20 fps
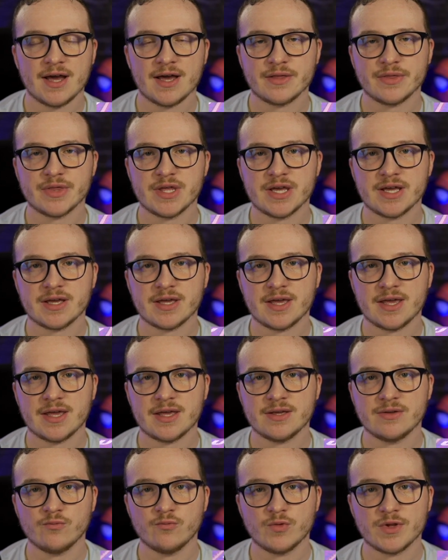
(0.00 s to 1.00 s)
I
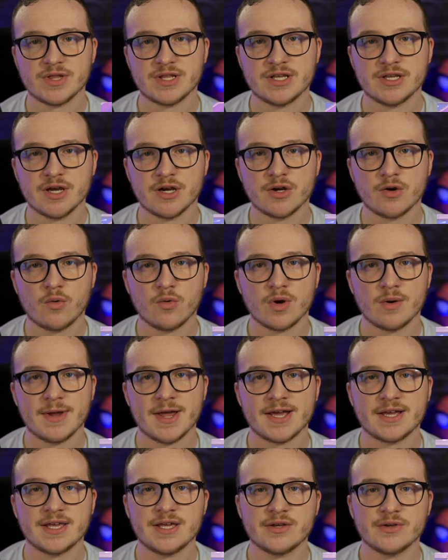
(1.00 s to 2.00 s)
think with the young
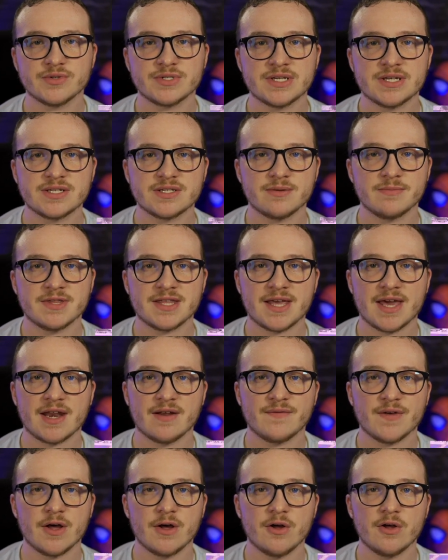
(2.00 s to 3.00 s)
quarterback ecosystem in the
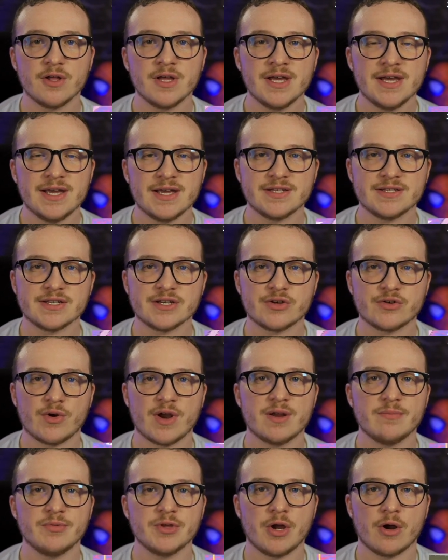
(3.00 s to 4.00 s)
NFL, it's
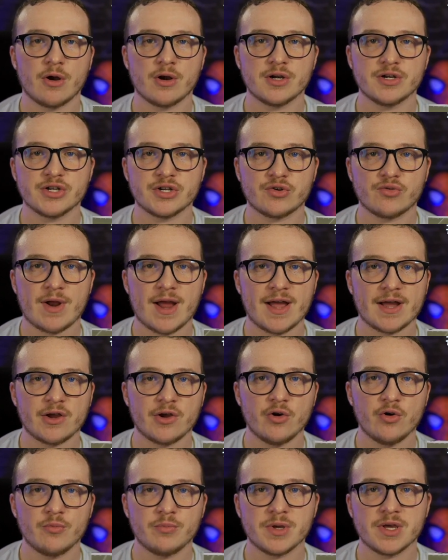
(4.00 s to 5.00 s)
incredibly hard to crack
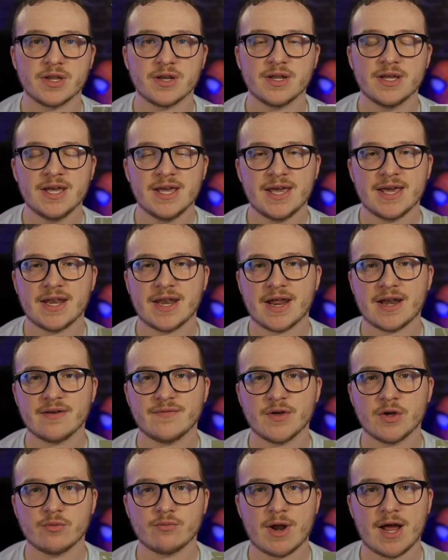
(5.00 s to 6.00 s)
open an
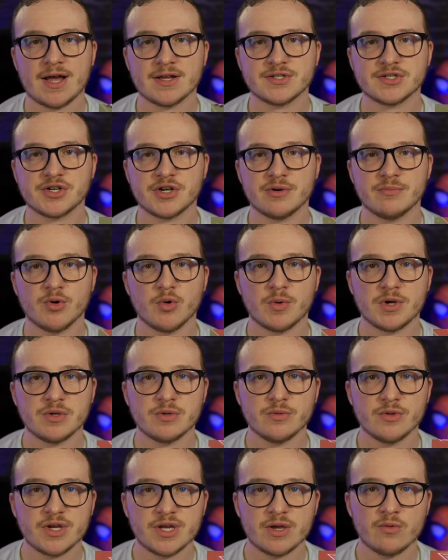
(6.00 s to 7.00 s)
NFL roster. But when
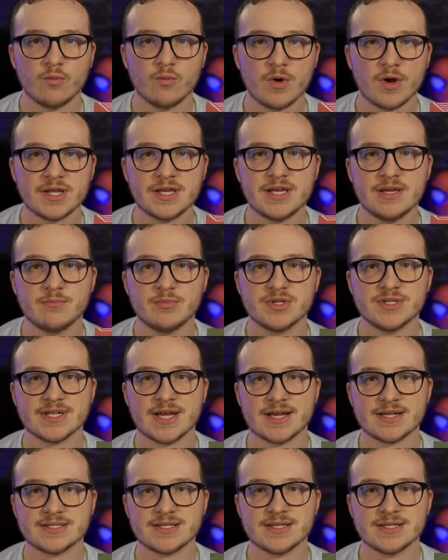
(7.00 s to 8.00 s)
you look at what he
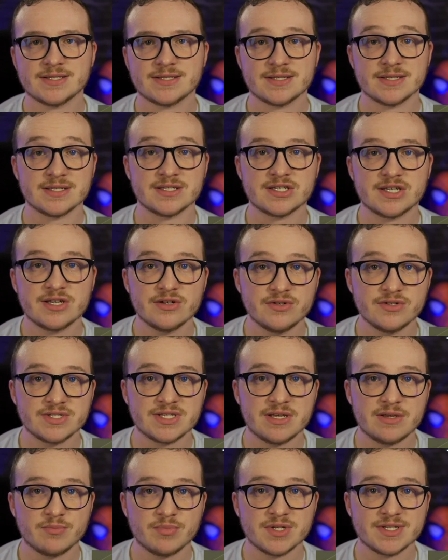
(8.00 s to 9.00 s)
possesses, the skills
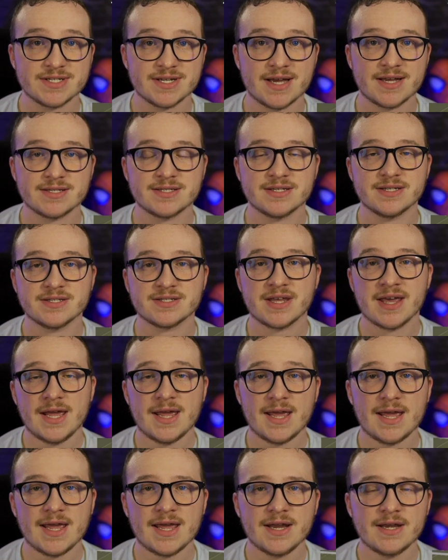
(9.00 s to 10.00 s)
he possesses,
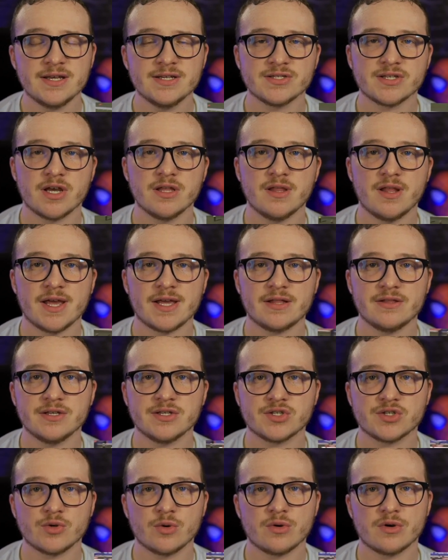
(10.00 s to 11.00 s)
and his unlikely
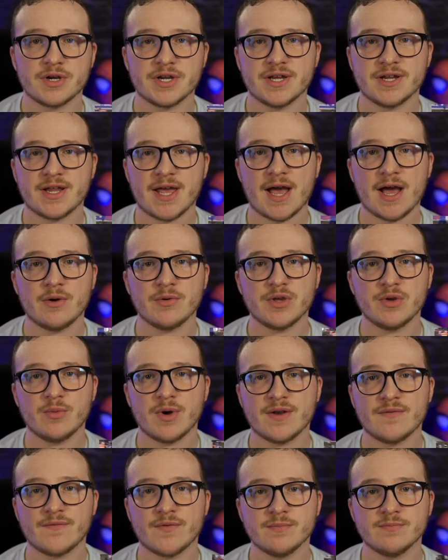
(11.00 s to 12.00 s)
story and how he
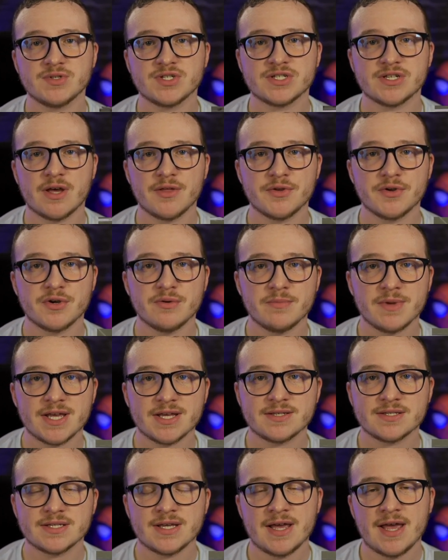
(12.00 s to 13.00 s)
went from Southern
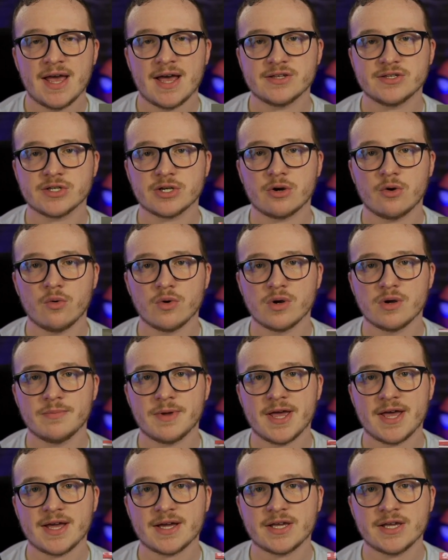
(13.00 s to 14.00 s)
Miss as a
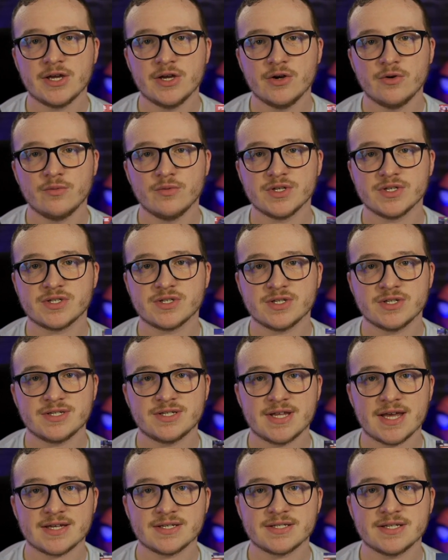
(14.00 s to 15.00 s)
quarterback, was
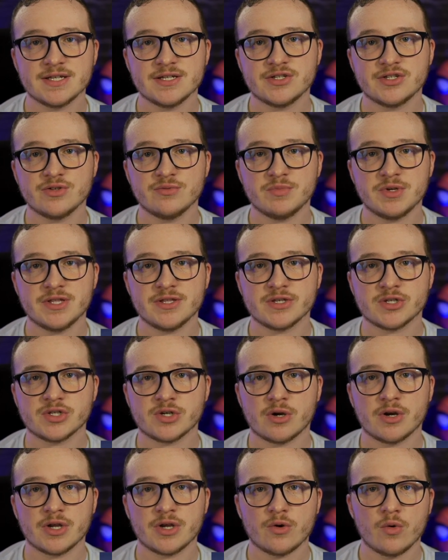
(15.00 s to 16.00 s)
destined to be the
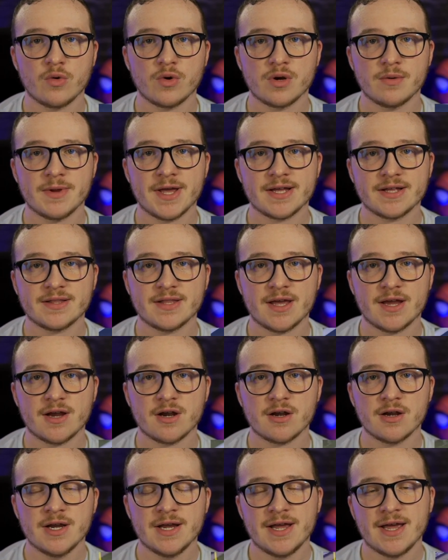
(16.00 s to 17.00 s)
starting quarterback
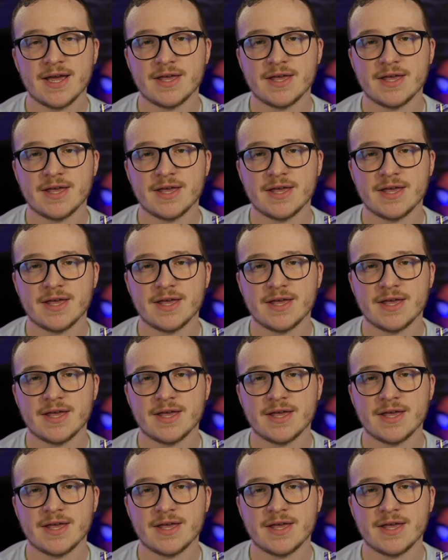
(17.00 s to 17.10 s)
there.